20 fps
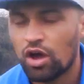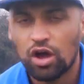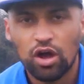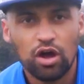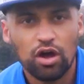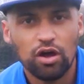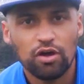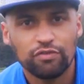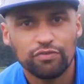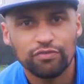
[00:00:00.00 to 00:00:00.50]

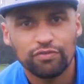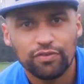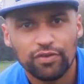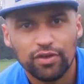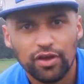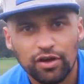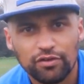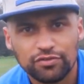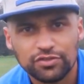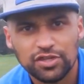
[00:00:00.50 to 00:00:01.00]

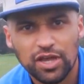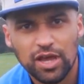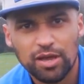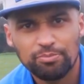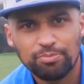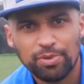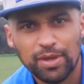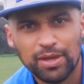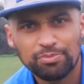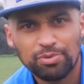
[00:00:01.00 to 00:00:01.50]
off
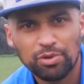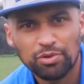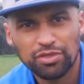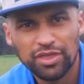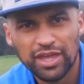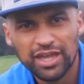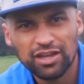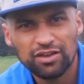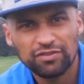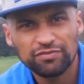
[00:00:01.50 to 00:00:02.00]
certain people.
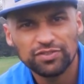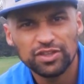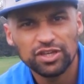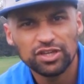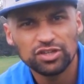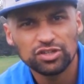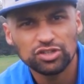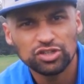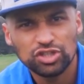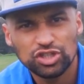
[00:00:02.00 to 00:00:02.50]
Think of
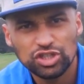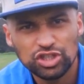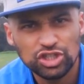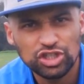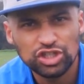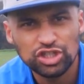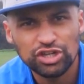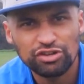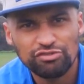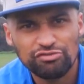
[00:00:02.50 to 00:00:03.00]
the
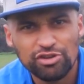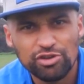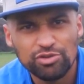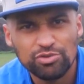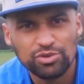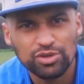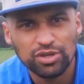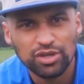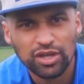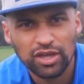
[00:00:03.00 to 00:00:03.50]

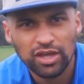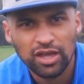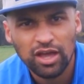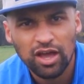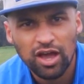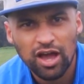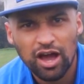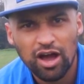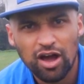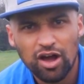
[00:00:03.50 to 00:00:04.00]
Giroud
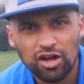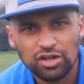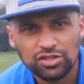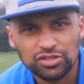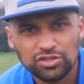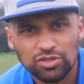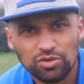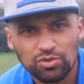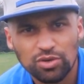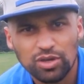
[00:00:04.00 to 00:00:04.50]
at
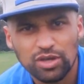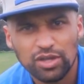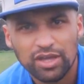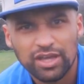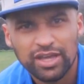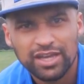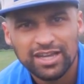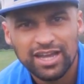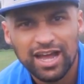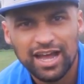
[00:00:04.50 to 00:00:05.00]
Arsenal
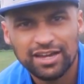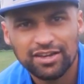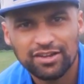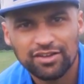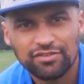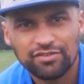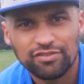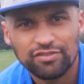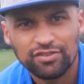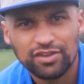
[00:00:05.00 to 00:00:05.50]
kind
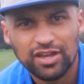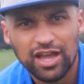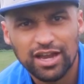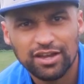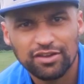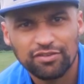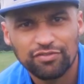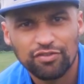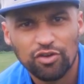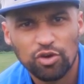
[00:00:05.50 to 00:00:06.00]

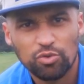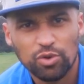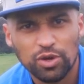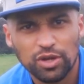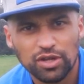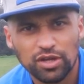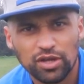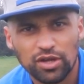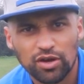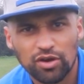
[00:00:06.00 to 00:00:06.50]
of forward.
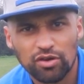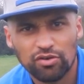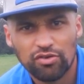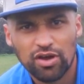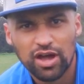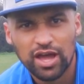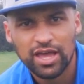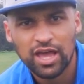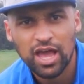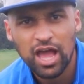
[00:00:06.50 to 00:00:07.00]

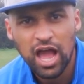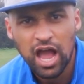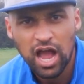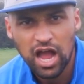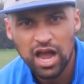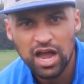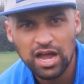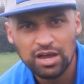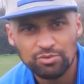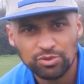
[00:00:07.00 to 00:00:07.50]
Alright,
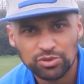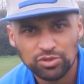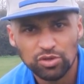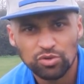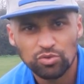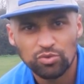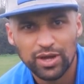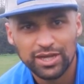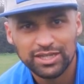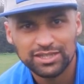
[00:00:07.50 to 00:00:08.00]
I was
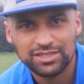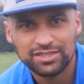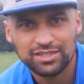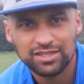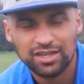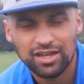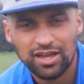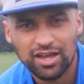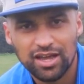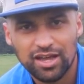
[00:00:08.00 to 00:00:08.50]
always
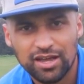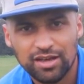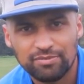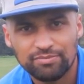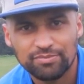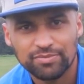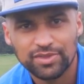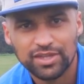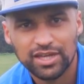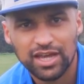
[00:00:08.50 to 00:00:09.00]

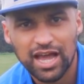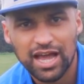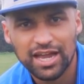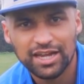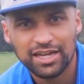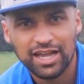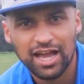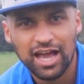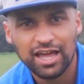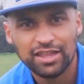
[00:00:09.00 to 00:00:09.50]
the kind
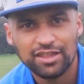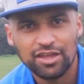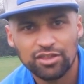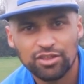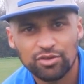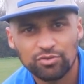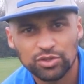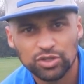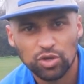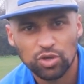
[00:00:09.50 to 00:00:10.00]
of guy there
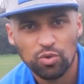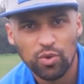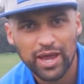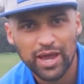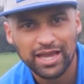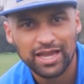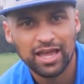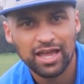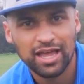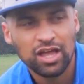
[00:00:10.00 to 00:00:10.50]
that was
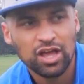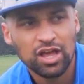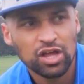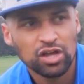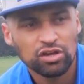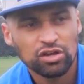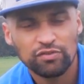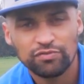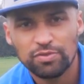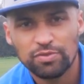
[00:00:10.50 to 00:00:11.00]
quick,
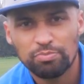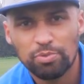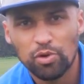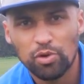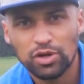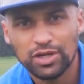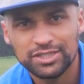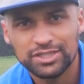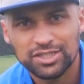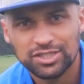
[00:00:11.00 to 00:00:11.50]
loved the
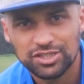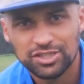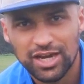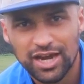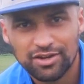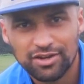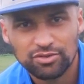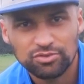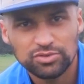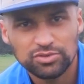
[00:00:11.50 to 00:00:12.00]
ball into
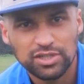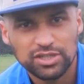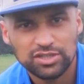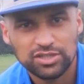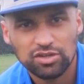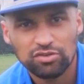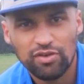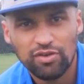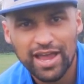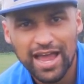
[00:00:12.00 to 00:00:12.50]
channels. It's
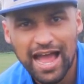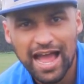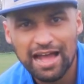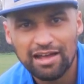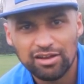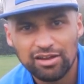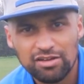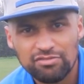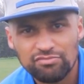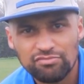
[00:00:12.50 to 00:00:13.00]
a great
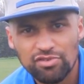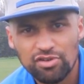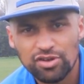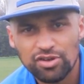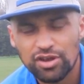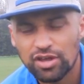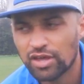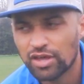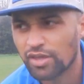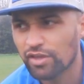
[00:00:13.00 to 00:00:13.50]
outlet
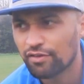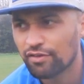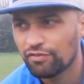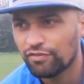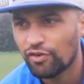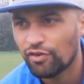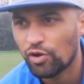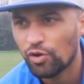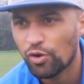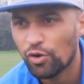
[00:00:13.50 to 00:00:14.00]
run
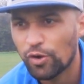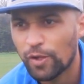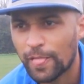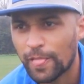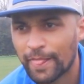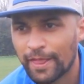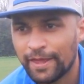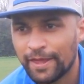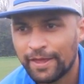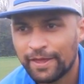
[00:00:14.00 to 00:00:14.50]

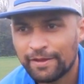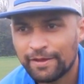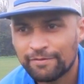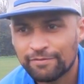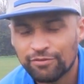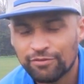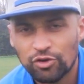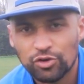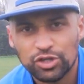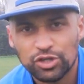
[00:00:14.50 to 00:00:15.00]

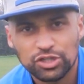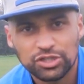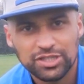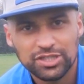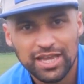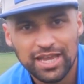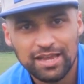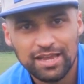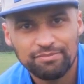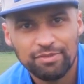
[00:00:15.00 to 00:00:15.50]
for your
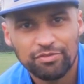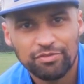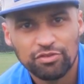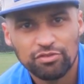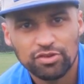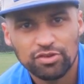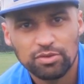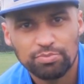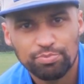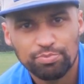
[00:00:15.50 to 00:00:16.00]
team if
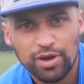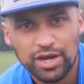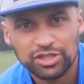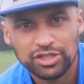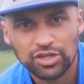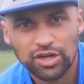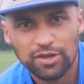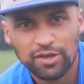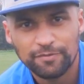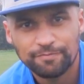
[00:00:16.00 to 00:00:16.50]
you're under pressure.